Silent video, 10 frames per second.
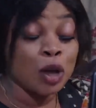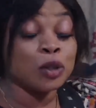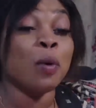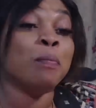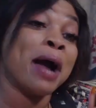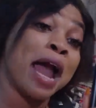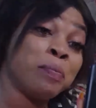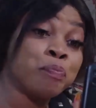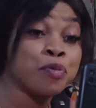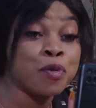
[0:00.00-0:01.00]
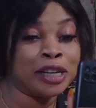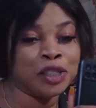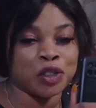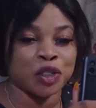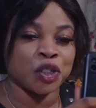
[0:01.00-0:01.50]
So my
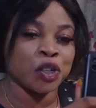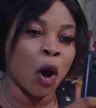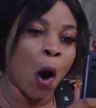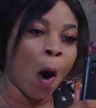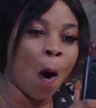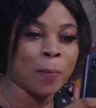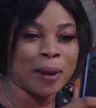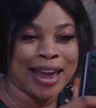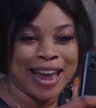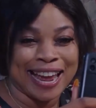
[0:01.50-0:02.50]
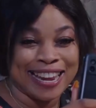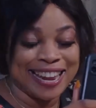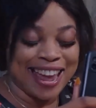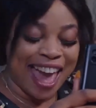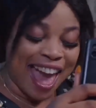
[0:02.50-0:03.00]
Prince Charming,
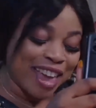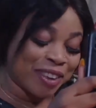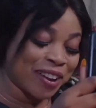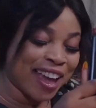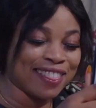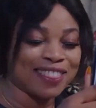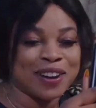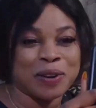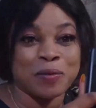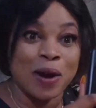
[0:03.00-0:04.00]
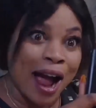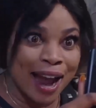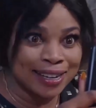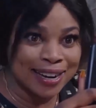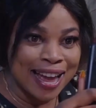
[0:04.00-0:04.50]
yeah, you have that
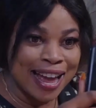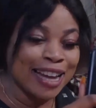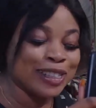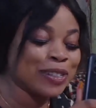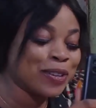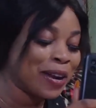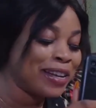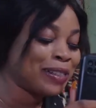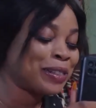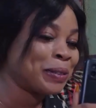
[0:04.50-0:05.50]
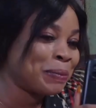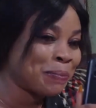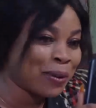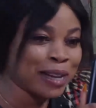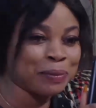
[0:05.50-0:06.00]
right, is going to
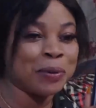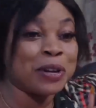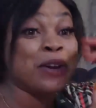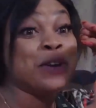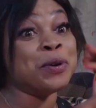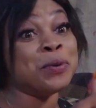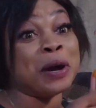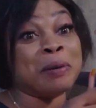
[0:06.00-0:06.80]
surprise me with a new